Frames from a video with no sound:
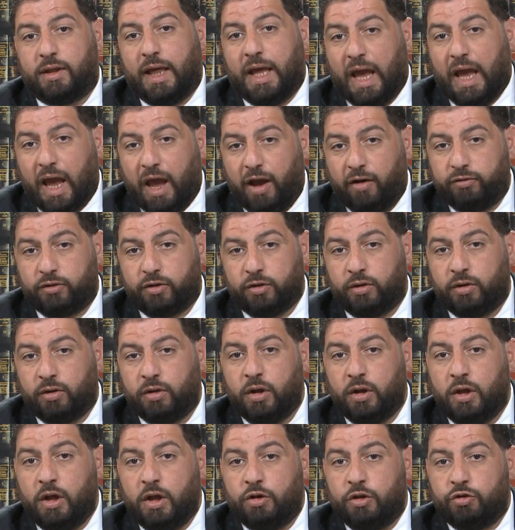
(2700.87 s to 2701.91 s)
they have
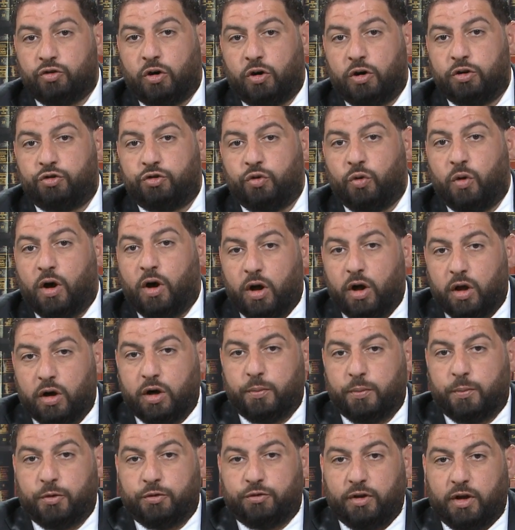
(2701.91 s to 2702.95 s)
to charge you
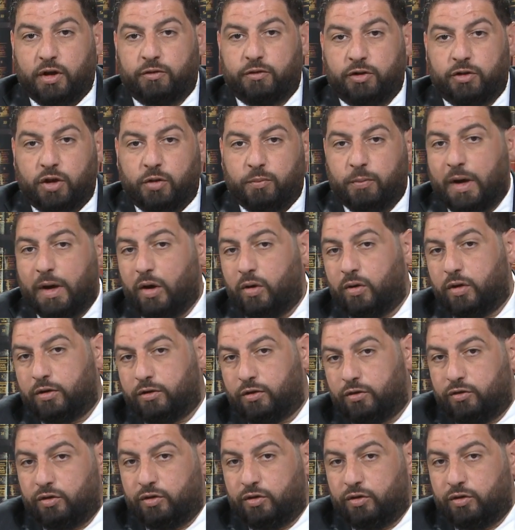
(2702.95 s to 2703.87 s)
100% of the amount. It's a